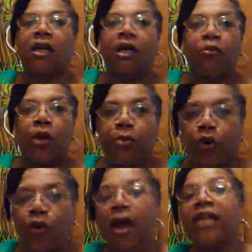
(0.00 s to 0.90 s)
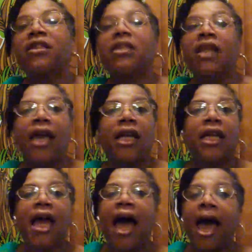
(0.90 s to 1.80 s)
Um, we procrastinate
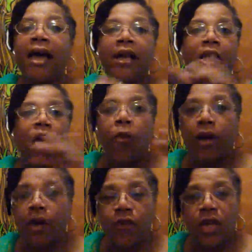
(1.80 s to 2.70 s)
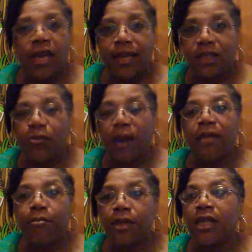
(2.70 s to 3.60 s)
a lot whatever the case
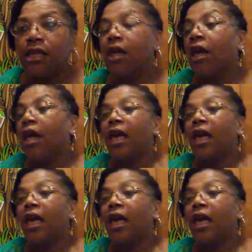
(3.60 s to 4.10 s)
might be.